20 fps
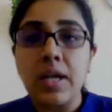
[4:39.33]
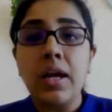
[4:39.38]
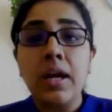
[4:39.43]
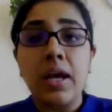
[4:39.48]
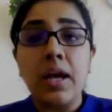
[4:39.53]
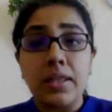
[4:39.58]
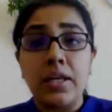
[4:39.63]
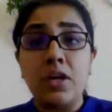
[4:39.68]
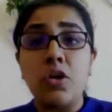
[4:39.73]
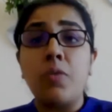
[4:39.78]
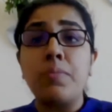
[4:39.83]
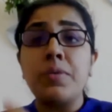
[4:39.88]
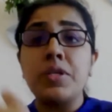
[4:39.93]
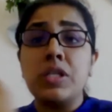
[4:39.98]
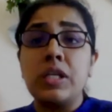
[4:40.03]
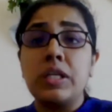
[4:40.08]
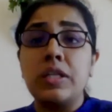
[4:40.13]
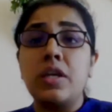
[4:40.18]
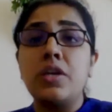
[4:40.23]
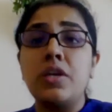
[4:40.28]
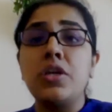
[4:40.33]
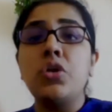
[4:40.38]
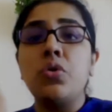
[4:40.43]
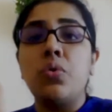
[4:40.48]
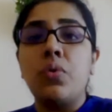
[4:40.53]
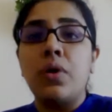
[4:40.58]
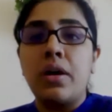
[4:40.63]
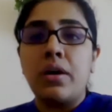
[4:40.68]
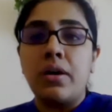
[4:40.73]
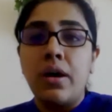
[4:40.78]
And then obviously the
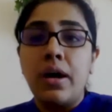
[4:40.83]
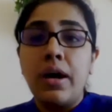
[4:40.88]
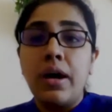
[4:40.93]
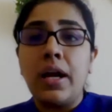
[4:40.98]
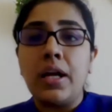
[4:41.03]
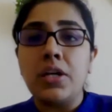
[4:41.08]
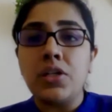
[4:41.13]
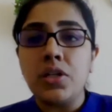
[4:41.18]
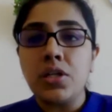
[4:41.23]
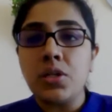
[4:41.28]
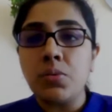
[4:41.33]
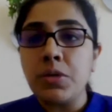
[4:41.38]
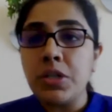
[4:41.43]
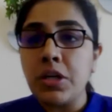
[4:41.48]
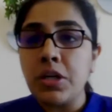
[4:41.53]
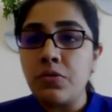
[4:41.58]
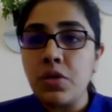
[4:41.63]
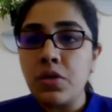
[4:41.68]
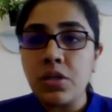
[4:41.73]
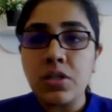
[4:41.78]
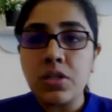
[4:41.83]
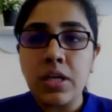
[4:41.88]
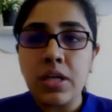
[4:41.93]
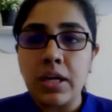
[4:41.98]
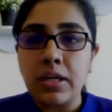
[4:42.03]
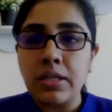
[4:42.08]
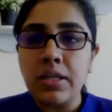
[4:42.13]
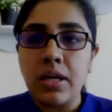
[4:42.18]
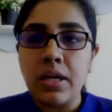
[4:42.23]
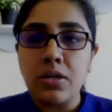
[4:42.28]
newer agents which have just
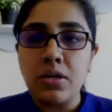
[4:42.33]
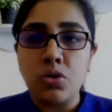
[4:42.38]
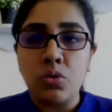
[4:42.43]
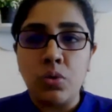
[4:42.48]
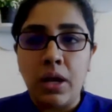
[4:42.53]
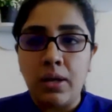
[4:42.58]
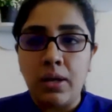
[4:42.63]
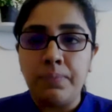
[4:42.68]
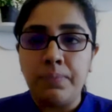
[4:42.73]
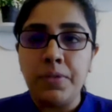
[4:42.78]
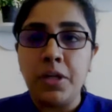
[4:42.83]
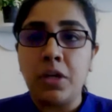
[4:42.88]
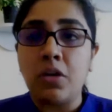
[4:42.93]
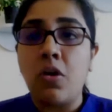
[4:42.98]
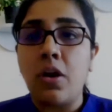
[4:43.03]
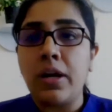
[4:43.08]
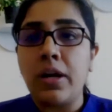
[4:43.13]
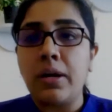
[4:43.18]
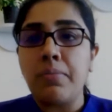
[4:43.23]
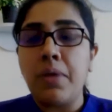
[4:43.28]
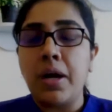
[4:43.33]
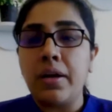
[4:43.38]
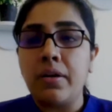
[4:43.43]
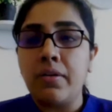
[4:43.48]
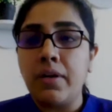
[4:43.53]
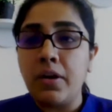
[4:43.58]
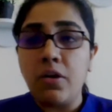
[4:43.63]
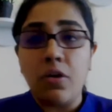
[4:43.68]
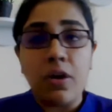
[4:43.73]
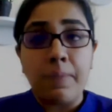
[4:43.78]
kicked in to help the chronic
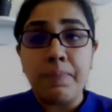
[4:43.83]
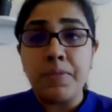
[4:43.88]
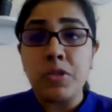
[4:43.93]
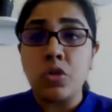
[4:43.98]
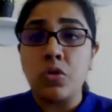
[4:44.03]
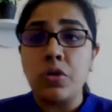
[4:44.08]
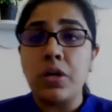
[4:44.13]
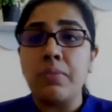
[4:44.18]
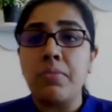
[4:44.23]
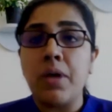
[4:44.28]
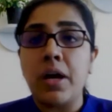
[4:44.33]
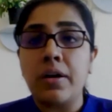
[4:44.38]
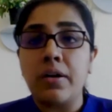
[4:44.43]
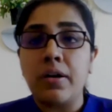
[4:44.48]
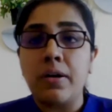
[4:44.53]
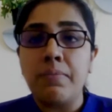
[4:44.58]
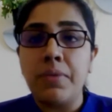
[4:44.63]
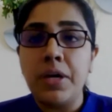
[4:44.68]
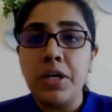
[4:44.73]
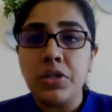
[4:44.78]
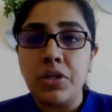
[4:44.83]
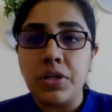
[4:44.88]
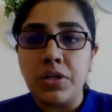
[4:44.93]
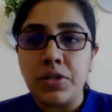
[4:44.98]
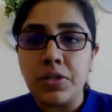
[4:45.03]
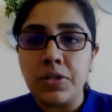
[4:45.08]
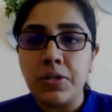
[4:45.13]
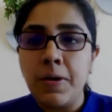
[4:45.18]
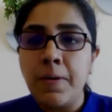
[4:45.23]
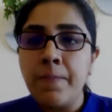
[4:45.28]
migraine or episodic migraine
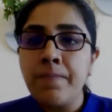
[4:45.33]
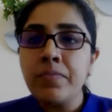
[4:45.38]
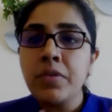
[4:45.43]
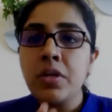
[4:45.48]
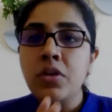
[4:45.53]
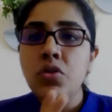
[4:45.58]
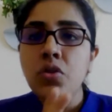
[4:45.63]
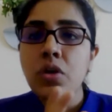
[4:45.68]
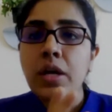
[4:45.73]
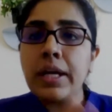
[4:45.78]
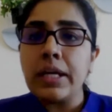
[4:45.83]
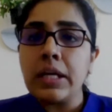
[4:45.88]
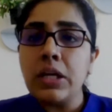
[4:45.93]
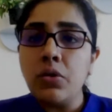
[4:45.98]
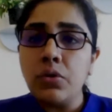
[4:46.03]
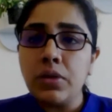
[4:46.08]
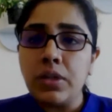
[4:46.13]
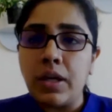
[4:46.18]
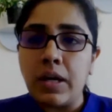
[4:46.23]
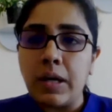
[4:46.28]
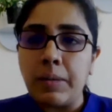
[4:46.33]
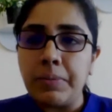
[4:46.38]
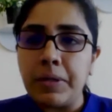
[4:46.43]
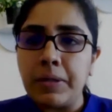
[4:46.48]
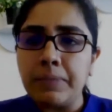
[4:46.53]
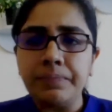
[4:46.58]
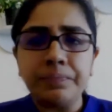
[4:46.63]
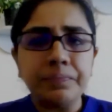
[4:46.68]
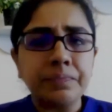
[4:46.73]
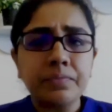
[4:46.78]
patients. So acute
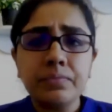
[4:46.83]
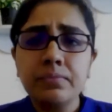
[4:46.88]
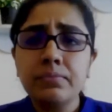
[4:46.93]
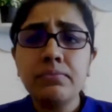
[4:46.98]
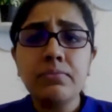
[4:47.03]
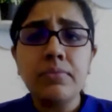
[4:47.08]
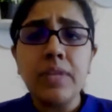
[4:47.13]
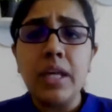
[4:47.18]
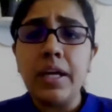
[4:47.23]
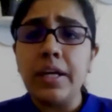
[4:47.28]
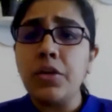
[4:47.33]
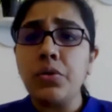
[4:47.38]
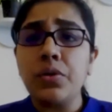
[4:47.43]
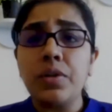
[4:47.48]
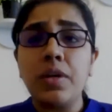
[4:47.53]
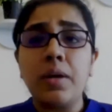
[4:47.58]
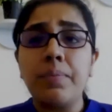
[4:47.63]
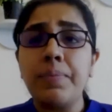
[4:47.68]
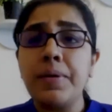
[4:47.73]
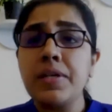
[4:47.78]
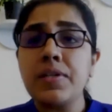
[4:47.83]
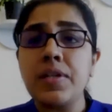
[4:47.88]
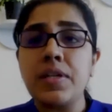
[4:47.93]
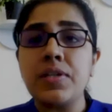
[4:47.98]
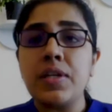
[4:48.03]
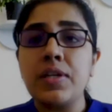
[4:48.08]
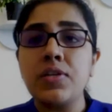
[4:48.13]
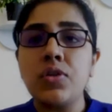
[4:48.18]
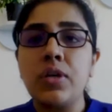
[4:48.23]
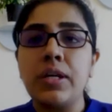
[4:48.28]
therapy. Acute therapy is
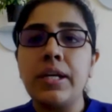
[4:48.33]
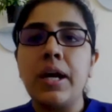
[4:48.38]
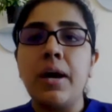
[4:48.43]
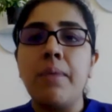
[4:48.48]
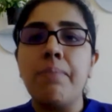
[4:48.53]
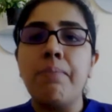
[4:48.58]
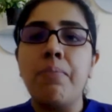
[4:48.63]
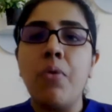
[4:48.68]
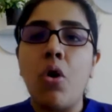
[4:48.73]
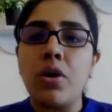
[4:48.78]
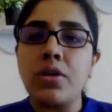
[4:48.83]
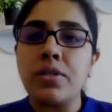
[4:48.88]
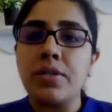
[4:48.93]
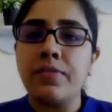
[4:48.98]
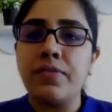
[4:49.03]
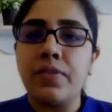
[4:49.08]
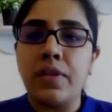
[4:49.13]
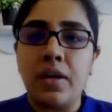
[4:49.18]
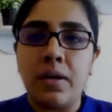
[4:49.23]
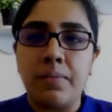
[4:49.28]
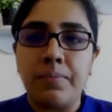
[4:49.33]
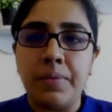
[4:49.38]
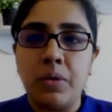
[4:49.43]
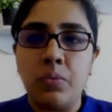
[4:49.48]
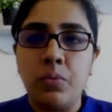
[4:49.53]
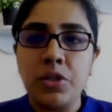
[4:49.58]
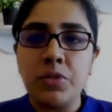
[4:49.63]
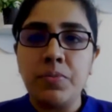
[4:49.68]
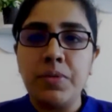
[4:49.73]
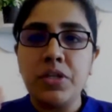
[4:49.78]
essentially abortive therapy,
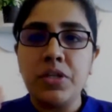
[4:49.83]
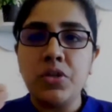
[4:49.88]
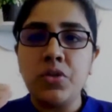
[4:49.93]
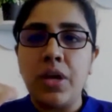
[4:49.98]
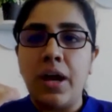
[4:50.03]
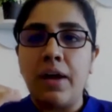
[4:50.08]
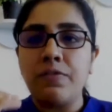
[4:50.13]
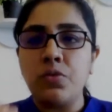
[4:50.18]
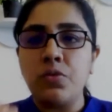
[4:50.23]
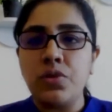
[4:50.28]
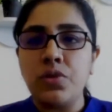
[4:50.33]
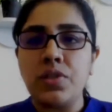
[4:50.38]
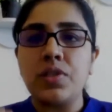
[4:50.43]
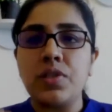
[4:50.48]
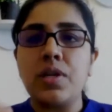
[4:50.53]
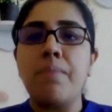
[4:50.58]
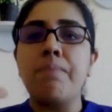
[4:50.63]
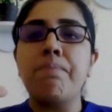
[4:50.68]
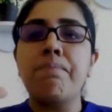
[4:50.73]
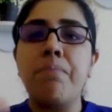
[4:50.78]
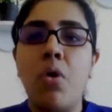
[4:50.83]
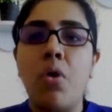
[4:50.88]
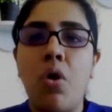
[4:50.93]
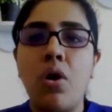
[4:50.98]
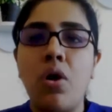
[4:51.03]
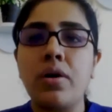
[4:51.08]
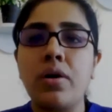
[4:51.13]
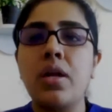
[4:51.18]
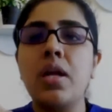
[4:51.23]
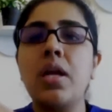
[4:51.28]
which means you have to just
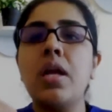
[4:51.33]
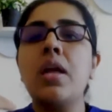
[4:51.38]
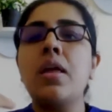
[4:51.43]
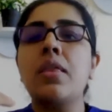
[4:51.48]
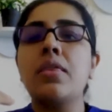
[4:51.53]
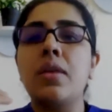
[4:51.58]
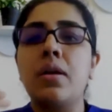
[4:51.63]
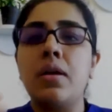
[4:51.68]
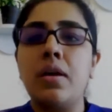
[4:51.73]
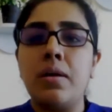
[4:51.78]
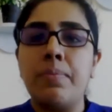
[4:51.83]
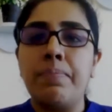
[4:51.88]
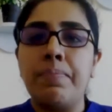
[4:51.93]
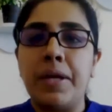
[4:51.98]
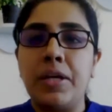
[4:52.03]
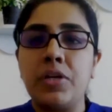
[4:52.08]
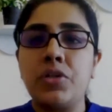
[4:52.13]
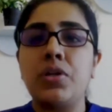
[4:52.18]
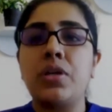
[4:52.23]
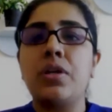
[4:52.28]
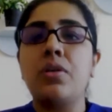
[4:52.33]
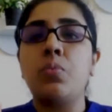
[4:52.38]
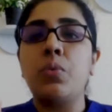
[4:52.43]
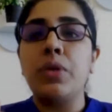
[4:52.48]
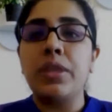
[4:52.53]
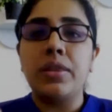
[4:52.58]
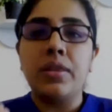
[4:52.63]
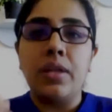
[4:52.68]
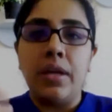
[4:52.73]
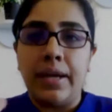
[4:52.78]
abort the patient
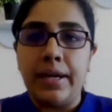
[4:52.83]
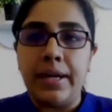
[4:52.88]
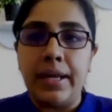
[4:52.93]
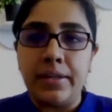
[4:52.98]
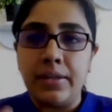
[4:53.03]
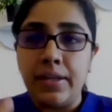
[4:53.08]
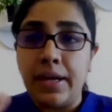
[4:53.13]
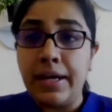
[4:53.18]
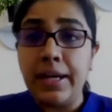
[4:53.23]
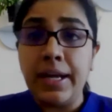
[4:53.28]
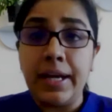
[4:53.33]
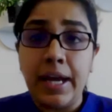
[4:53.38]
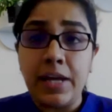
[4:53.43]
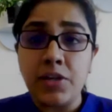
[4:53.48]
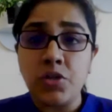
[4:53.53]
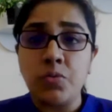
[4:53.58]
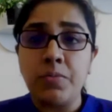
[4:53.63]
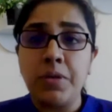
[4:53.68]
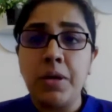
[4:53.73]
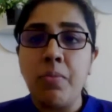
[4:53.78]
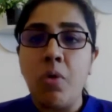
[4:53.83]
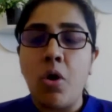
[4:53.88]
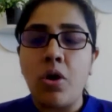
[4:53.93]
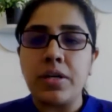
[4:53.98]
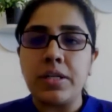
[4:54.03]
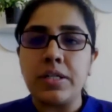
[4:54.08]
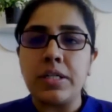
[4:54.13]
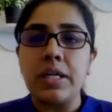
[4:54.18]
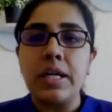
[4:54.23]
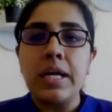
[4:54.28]
with the headache. The headache has to be
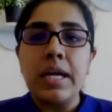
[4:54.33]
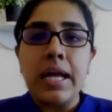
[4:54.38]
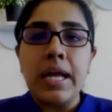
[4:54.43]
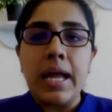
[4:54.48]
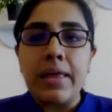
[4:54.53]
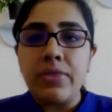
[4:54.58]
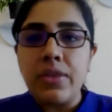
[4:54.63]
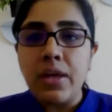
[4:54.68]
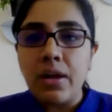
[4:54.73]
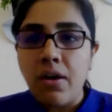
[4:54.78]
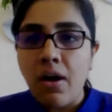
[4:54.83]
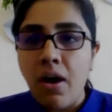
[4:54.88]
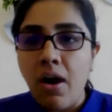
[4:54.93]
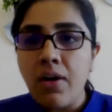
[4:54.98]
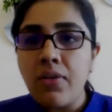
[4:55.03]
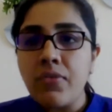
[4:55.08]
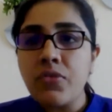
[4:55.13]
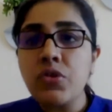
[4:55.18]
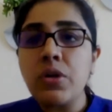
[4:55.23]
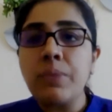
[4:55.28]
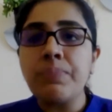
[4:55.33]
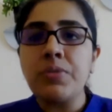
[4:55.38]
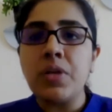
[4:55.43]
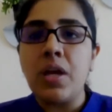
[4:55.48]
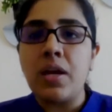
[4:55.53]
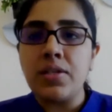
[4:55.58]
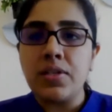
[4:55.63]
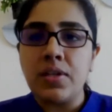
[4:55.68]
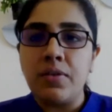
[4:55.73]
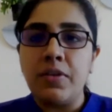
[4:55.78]
aborted. And there are
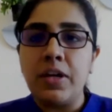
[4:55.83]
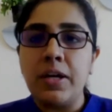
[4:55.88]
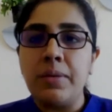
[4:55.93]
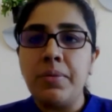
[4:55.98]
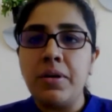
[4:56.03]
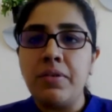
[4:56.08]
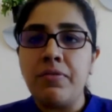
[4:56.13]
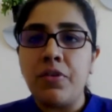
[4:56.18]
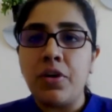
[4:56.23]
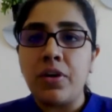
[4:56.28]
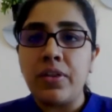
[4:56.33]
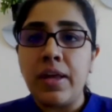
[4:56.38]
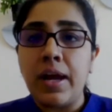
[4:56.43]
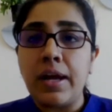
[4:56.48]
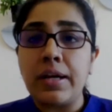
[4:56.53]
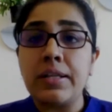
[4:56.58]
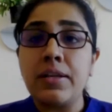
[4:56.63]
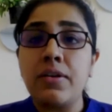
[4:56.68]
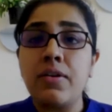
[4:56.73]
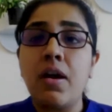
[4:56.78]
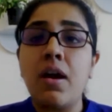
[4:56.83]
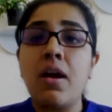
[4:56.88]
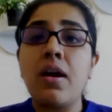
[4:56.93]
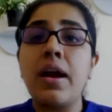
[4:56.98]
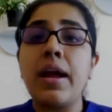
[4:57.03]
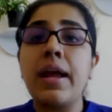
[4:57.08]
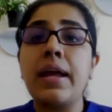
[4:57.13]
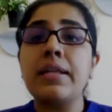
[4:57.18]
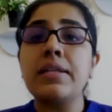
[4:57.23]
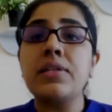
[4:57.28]
triptans available for that. There
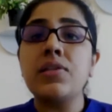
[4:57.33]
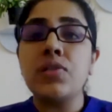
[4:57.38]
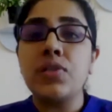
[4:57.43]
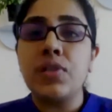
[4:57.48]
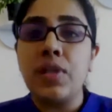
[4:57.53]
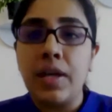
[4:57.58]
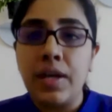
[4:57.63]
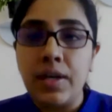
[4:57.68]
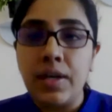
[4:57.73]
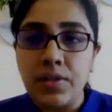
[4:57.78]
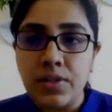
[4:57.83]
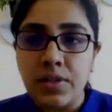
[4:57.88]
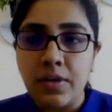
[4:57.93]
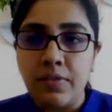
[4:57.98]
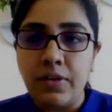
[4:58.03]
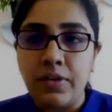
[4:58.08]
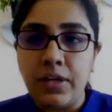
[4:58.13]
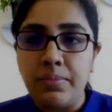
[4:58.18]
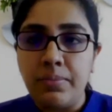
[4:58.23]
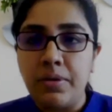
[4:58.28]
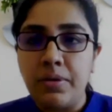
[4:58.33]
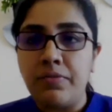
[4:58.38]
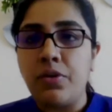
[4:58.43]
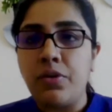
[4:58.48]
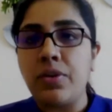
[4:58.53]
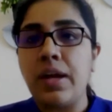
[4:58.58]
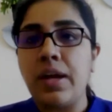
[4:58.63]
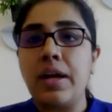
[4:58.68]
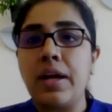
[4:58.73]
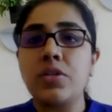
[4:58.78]
are NSAIDs available
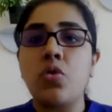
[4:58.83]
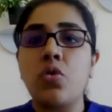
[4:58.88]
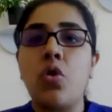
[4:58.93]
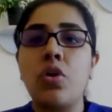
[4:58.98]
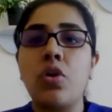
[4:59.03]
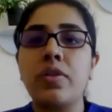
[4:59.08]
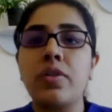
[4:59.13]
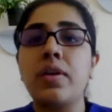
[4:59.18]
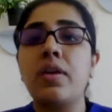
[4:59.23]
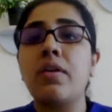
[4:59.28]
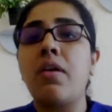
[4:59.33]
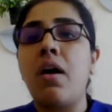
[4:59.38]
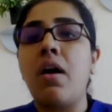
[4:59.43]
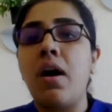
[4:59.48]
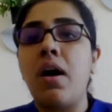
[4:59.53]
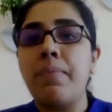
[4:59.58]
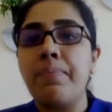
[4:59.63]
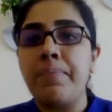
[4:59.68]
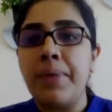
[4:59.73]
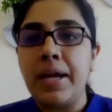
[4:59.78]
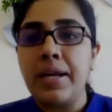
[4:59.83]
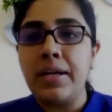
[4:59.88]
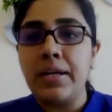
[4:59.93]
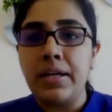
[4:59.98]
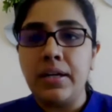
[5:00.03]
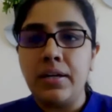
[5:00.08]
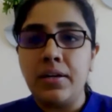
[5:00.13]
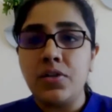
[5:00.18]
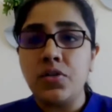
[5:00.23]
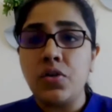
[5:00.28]
for that. Or there are
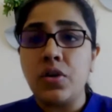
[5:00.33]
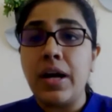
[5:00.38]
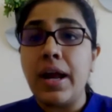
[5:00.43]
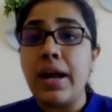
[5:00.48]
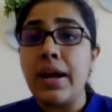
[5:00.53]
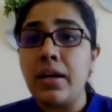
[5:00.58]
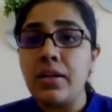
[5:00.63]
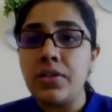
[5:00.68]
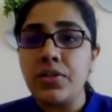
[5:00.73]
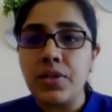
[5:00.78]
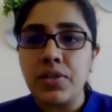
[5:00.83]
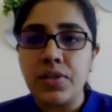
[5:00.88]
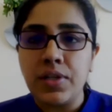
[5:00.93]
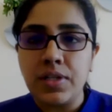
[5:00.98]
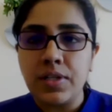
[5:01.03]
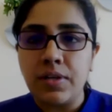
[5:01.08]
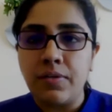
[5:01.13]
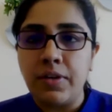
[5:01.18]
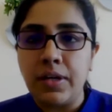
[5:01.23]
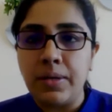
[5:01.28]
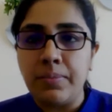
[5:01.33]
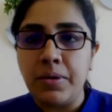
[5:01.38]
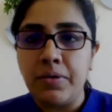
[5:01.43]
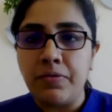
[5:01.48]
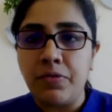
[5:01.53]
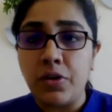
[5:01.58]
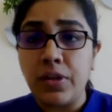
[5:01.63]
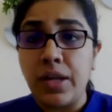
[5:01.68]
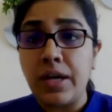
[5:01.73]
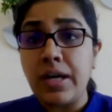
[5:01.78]
painkillers or analgesics available
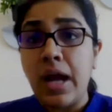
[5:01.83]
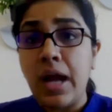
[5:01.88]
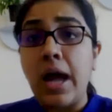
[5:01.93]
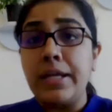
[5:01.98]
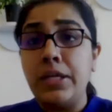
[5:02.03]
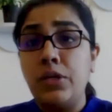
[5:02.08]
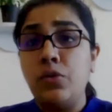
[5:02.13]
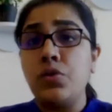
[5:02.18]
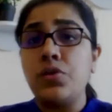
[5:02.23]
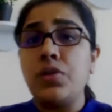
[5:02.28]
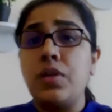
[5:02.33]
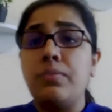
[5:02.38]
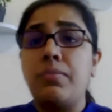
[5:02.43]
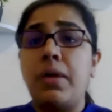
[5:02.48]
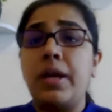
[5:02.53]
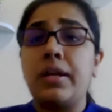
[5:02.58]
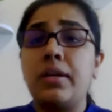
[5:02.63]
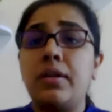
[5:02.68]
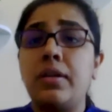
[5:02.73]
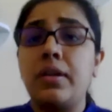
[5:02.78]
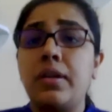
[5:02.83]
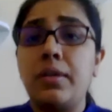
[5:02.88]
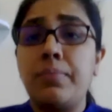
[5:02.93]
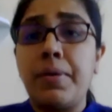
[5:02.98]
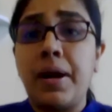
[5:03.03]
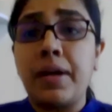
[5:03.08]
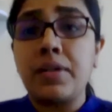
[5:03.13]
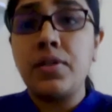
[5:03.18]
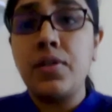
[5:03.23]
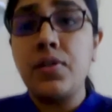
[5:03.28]
for that. I use in my clinical
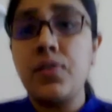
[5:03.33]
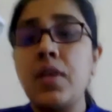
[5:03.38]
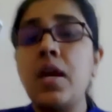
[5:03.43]
practice